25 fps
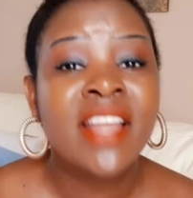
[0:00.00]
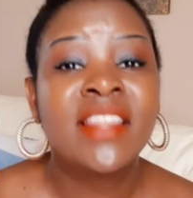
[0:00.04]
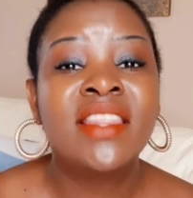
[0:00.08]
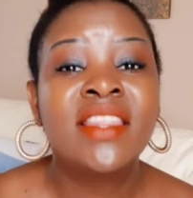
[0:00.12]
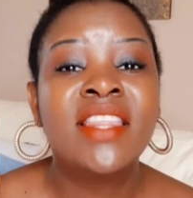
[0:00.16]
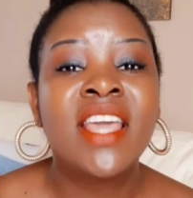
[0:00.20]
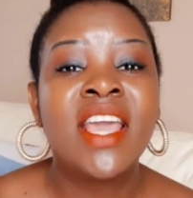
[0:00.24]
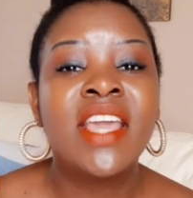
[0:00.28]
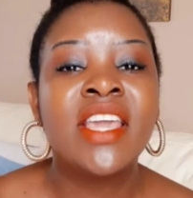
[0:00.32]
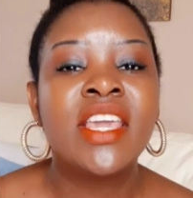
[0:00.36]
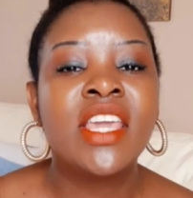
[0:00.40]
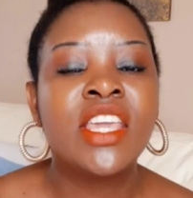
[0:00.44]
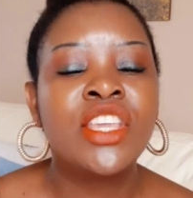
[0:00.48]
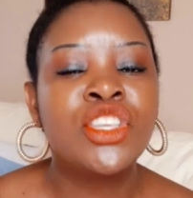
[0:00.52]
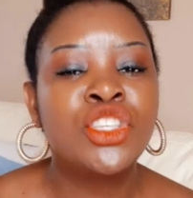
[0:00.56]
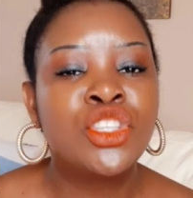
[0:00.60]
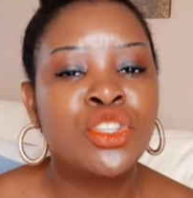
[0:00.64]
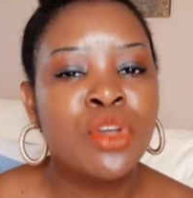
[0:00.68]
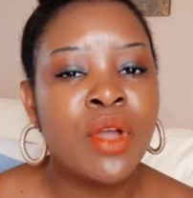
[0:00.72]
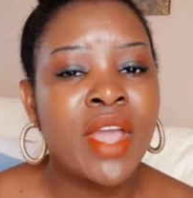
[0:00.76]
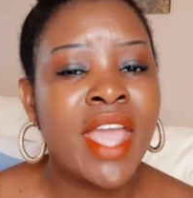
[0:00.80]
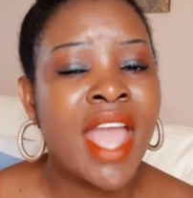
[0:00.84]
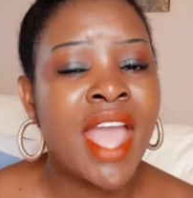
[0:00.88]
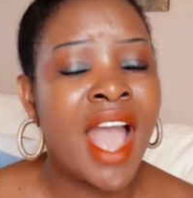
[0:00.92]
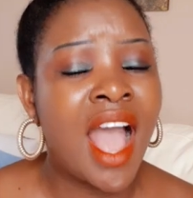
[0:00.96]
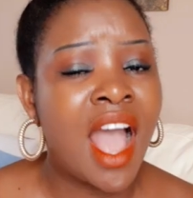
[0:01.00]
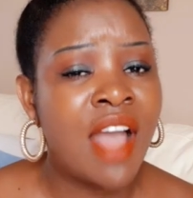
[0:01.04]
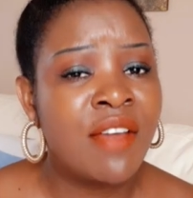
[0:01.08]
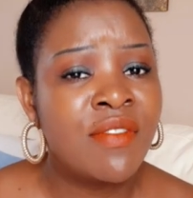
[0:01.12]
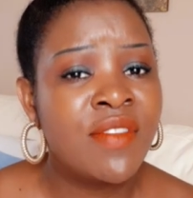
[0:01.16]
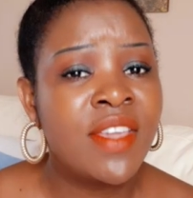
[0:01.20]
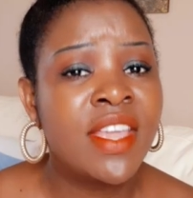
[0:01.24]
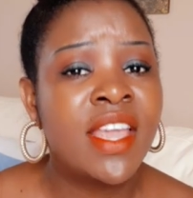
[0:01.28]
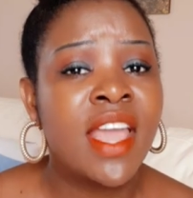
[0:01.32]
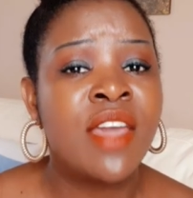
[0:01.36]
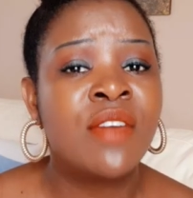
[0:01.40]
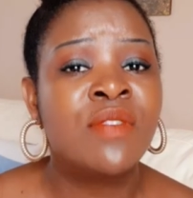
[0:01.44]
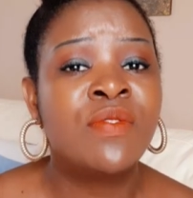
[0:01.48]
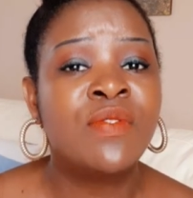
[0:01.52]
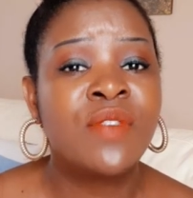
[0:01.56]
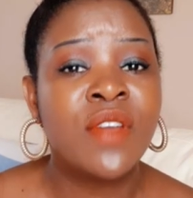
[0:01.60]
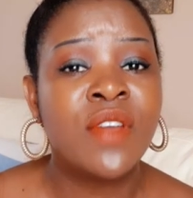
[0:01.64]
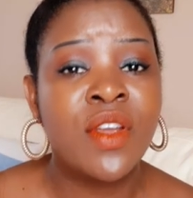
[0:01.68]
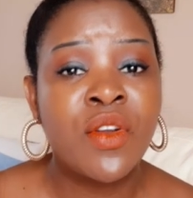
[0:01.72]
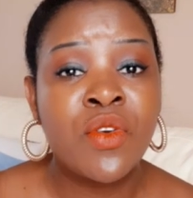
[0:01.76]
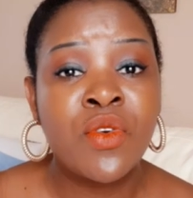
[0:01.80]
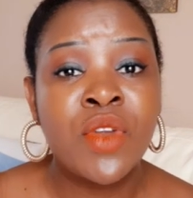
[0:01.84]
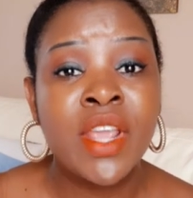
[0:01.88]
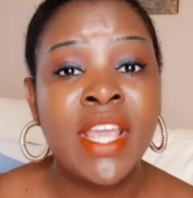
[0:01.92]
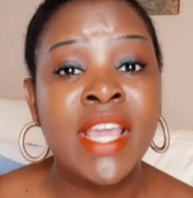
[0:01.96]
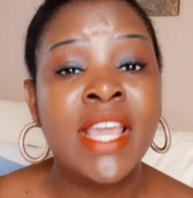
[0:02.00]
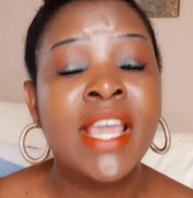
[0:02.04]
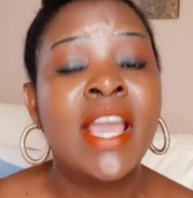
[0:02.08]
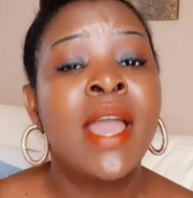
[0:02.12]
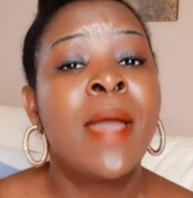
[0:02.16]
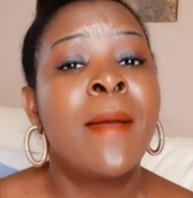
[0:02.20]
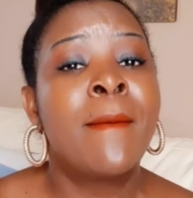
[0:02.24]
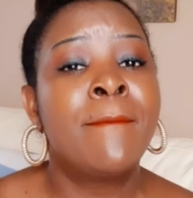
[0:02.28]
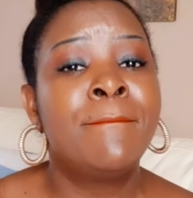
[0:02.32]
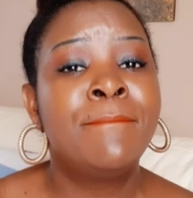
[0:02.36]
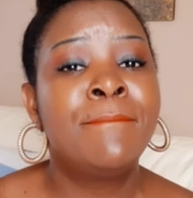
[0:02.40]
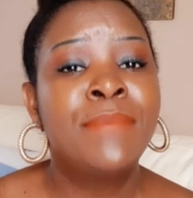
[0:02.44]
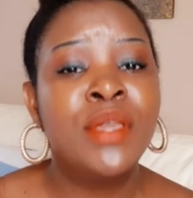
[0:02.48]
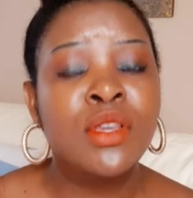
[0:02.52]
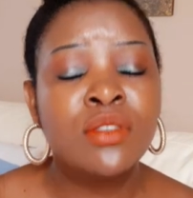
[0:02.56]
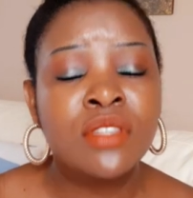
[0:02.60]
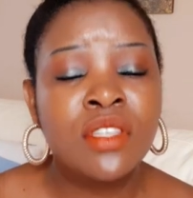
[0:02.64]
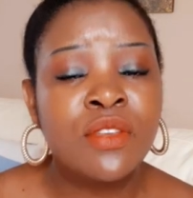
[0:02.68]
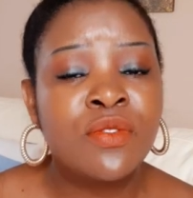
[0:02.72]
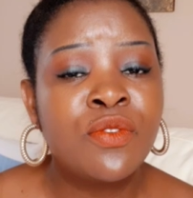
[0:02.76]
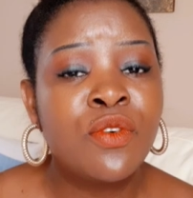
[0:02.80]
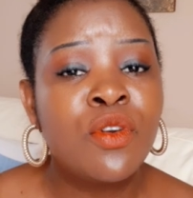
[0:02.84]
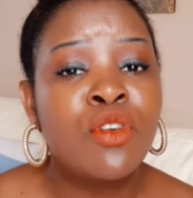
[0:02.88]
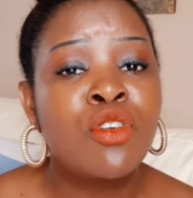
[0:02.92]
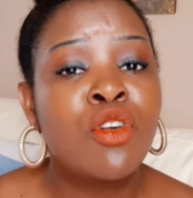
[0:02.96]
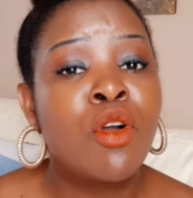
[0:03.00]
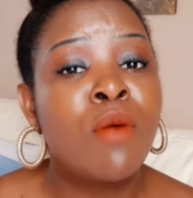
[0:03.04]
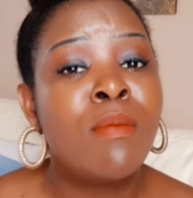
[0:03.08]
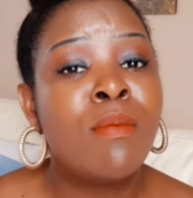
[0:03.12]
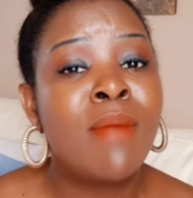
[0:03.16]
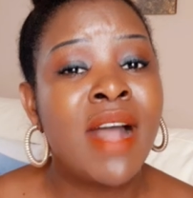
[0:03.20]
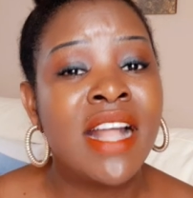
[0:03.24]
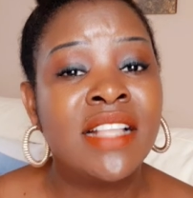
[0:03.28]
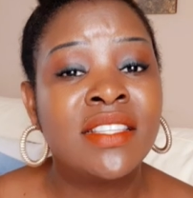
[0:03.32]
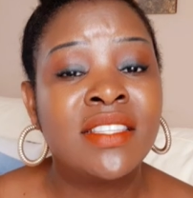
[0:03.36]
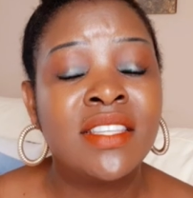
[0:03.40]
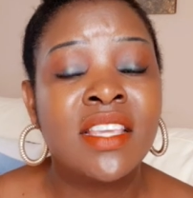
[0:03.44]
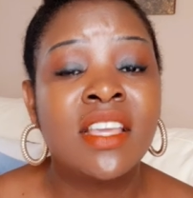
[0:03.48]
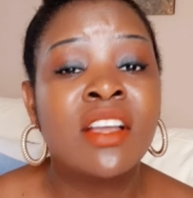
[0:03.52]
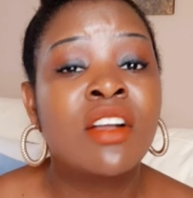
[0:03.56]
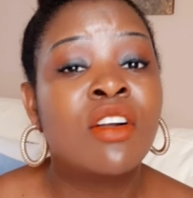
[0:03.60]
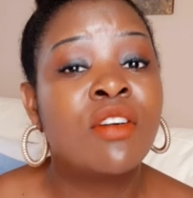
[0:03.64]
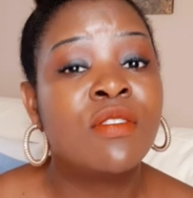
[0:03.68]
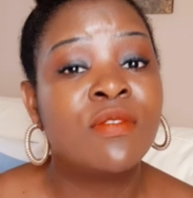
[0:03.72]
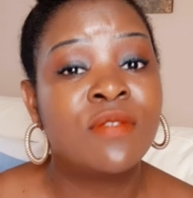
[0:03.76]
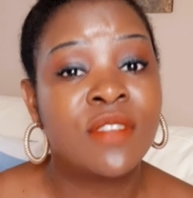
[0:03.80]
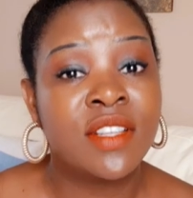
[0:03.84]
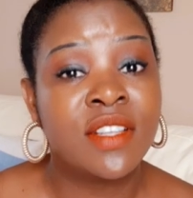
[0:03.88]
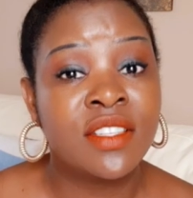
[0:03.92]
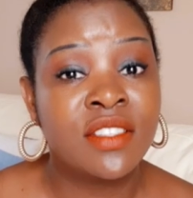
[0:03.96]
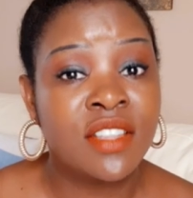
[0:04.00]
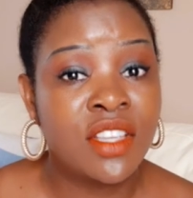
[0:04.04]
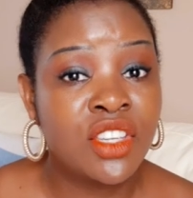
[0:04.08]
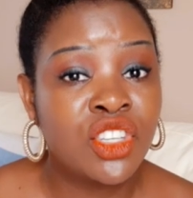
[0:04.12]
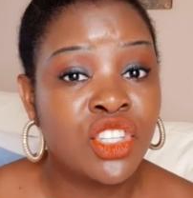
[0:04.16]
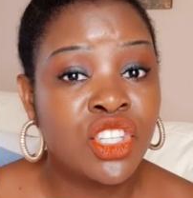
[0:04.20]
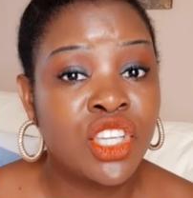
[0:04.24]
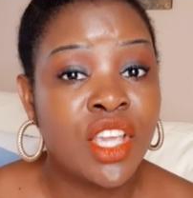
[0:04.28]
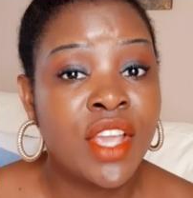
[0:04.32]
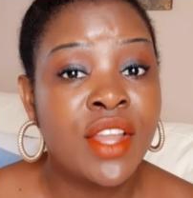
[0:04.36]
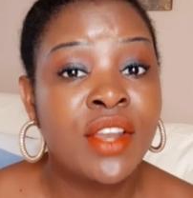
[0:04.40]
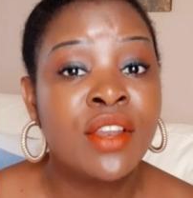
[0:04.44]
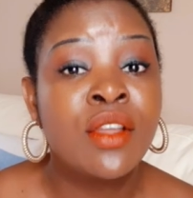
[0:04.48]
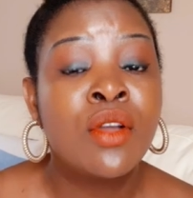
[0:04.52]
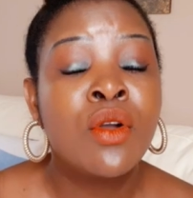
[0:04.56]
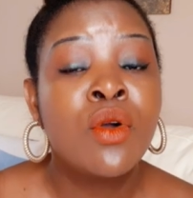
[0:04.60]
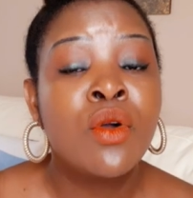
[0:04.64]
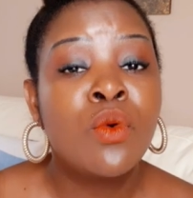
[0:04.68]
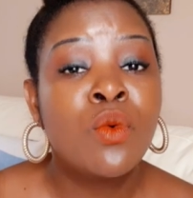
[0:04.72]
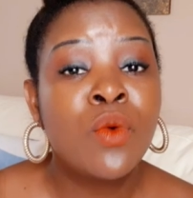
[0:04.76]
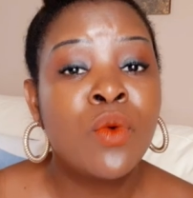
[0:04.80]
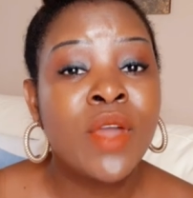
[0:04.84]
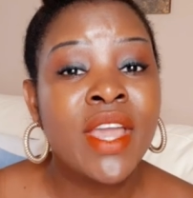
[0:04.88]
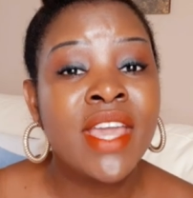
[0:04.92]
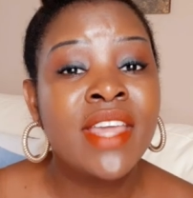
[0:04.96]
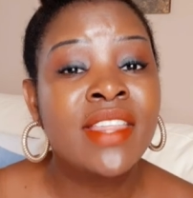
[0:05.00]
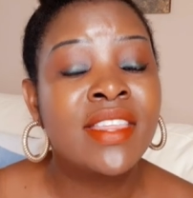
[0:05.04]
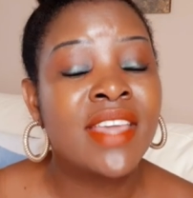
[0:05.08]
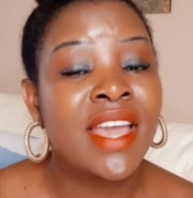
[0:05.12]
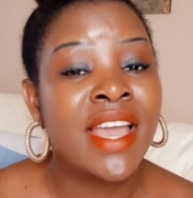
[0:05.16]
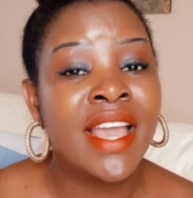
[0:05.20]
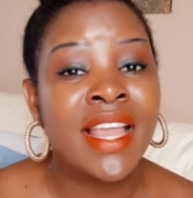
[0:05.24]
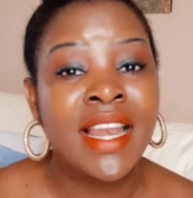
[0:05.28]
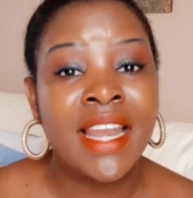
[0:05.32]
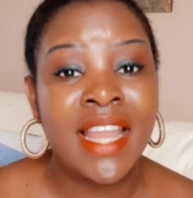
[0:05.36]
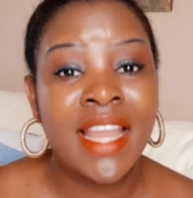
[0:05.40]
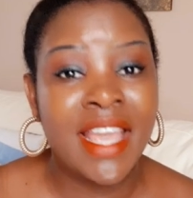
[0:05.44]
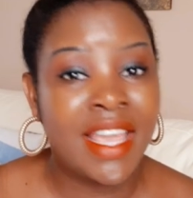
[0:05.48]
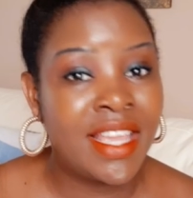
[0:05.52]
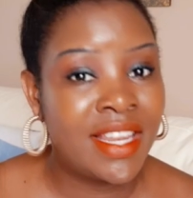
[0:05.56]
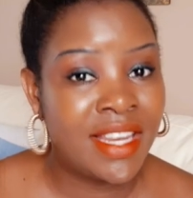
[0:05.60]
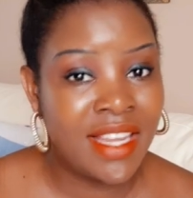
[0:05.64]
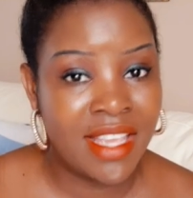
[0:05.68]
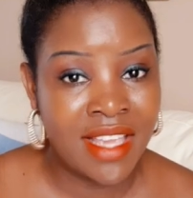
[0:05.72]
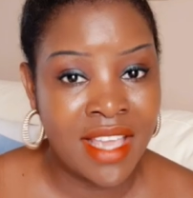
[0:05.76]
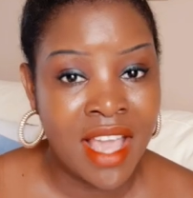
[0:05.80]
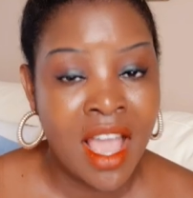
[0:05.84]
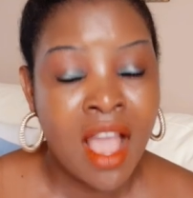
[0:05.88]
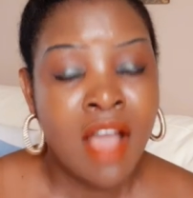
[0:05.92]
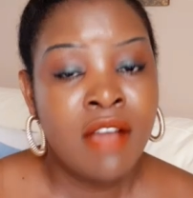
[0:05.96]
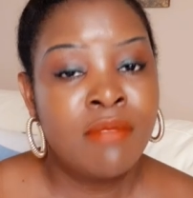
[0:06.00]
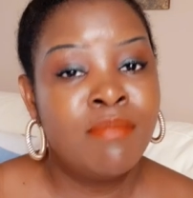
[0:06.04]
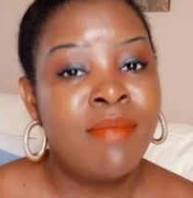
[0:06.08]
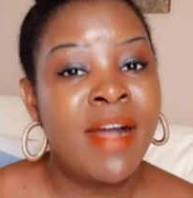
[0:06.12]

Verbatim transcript: They enjoy having a very beautiful romantic conversation with a lady.